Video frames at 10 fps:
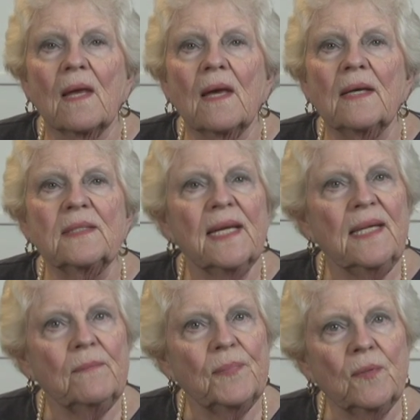
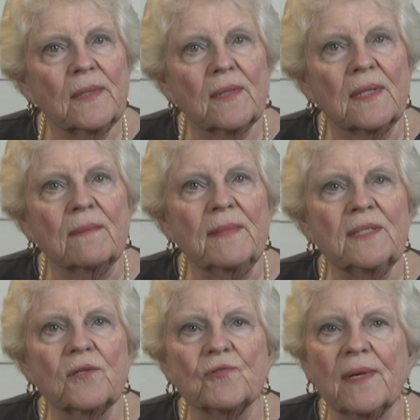Attaining Buddhahood
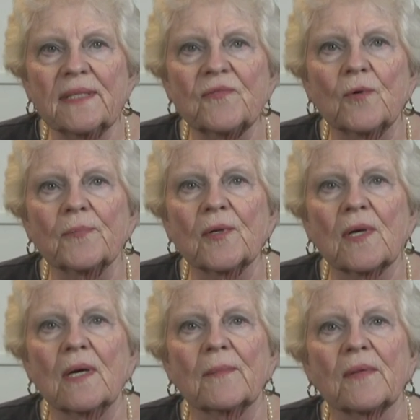means to transform your
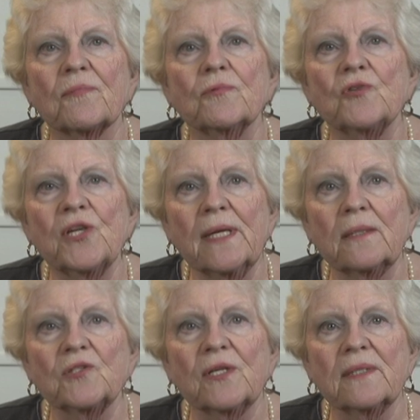karma through
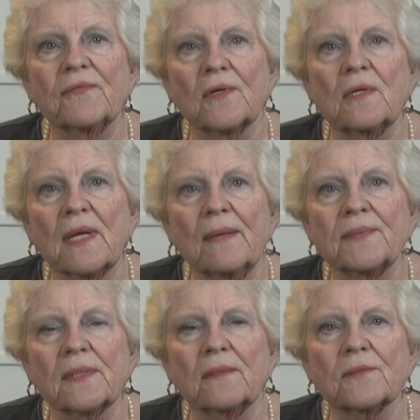challenging, difficult
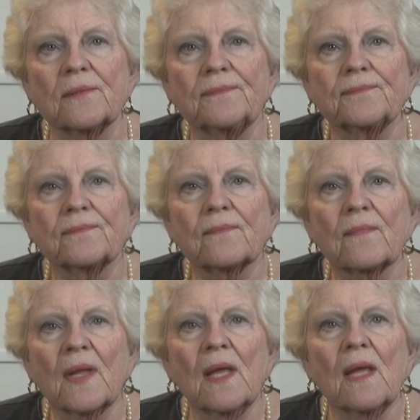obstacles.
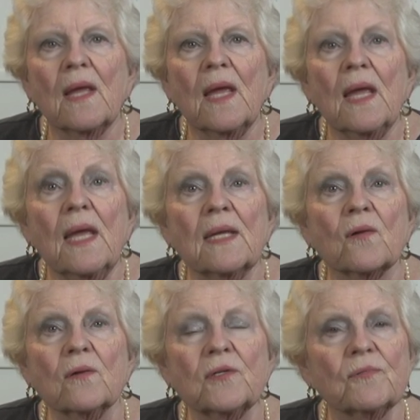In
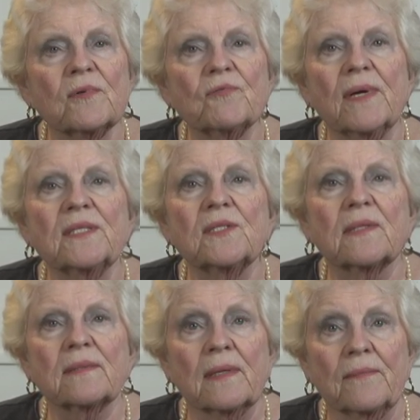order to redress
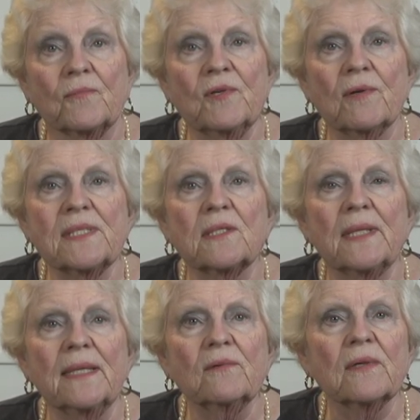
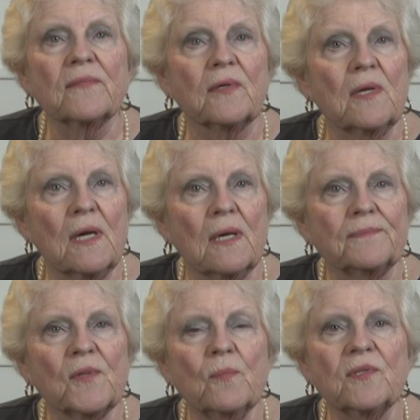slander of the law,
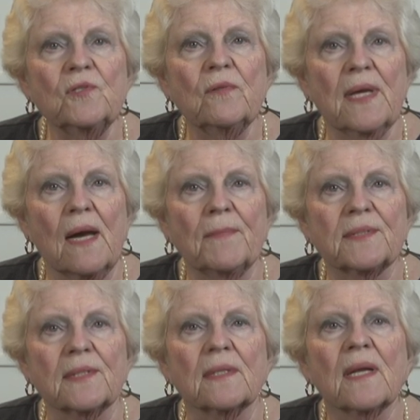you must do the
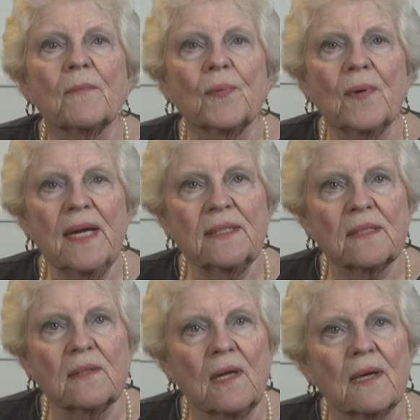opposite. Praise
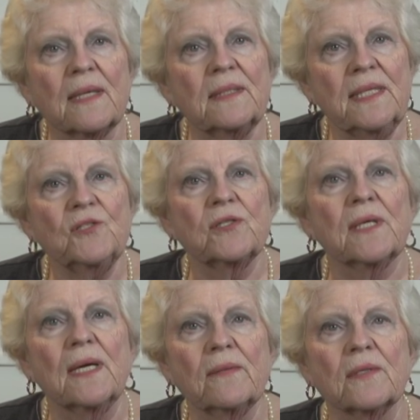the law and teach it
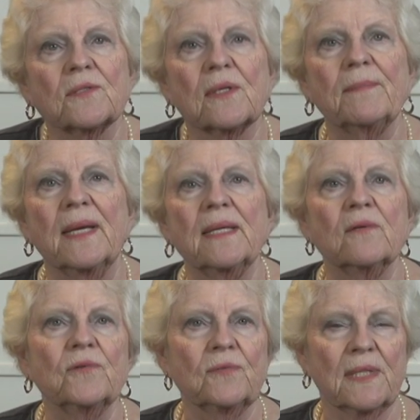to others by
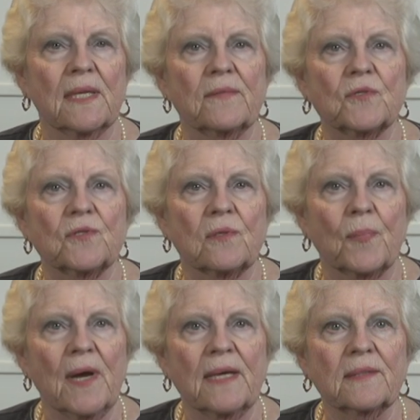introducing others to the
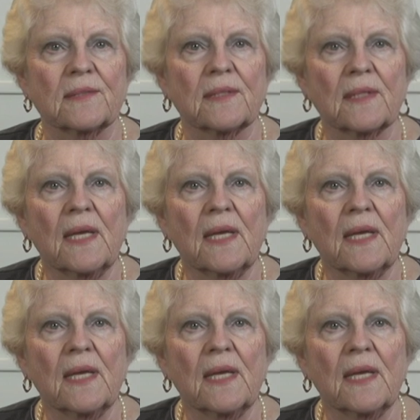practice.